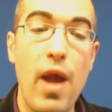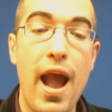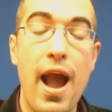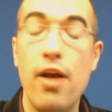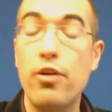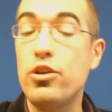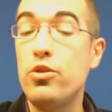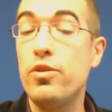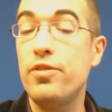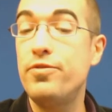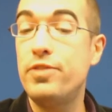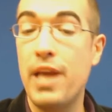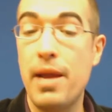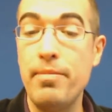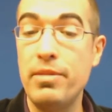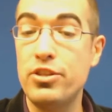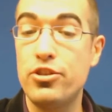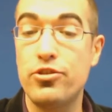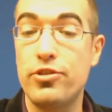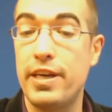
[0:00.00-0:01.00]
how you have
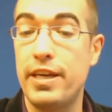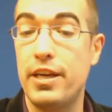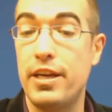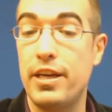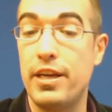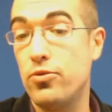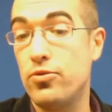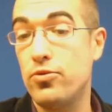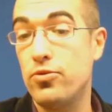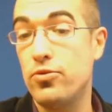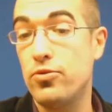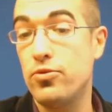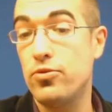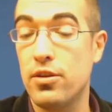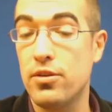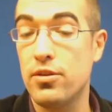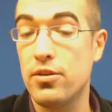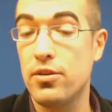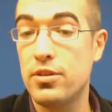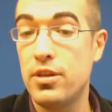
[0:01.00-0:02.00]
demonstrated those
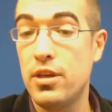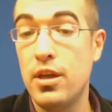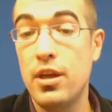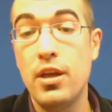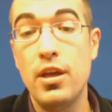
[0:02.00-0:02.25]
skills.